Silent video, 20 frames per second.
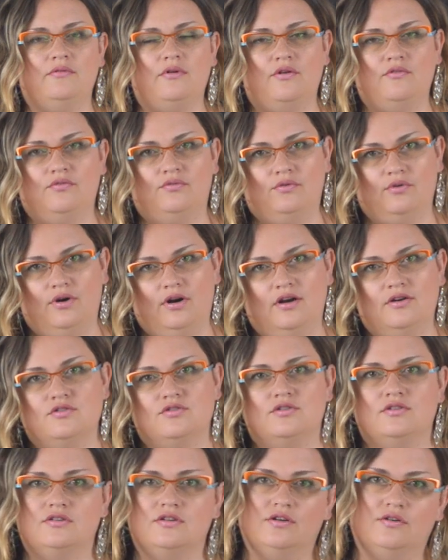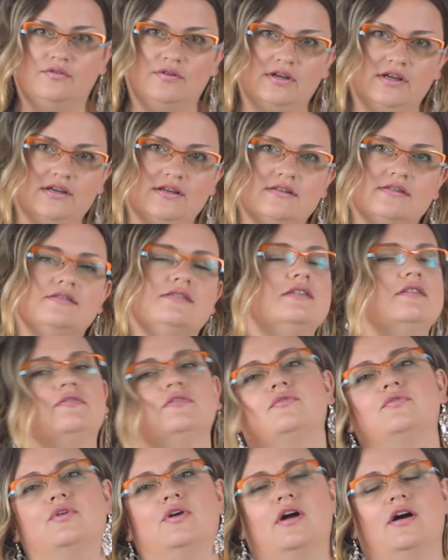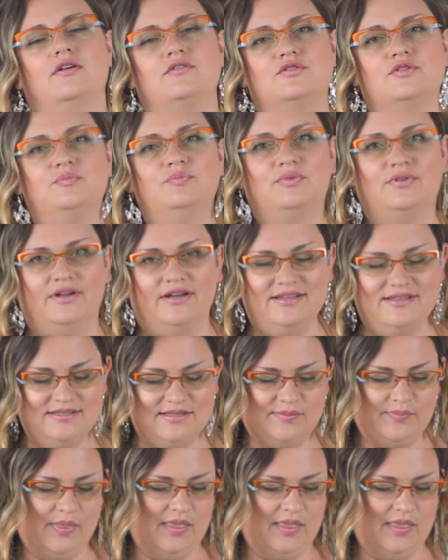around 400 degrees, even 400 plus.